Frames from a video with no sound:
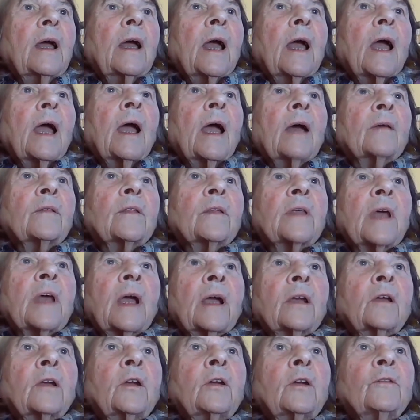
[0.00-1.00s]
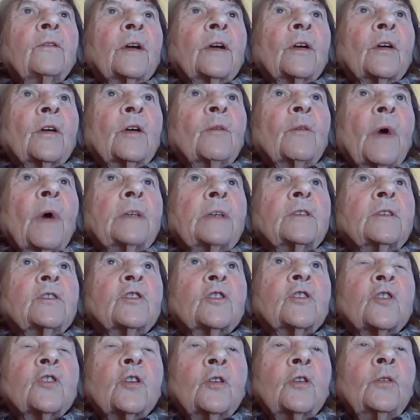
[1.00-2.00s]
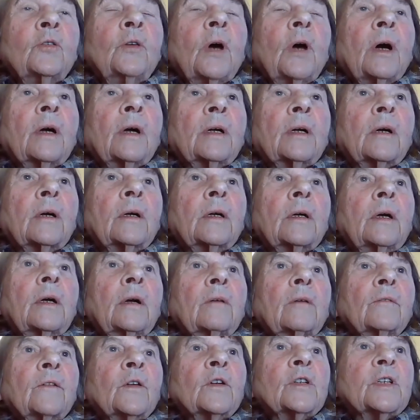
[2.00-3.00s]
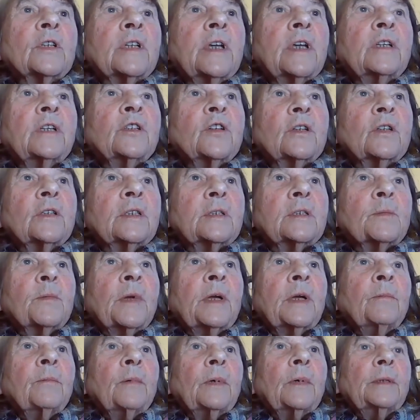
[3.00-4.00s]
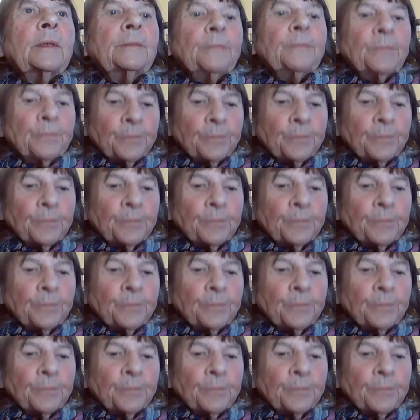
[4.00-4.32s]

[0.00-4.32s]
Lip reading: And thank you very much to our First Nations people.